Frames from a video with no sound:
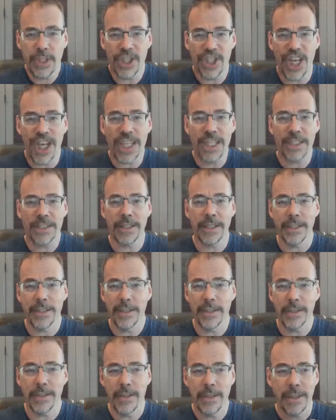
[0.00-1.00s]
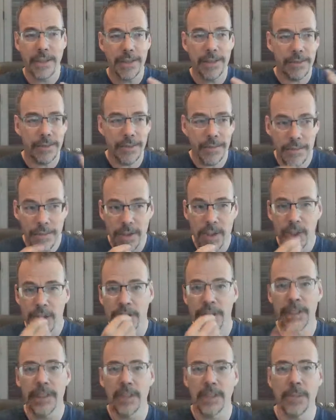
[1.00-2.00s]
Jason,
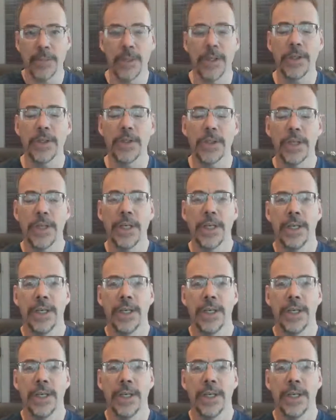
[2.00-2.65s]
syllables.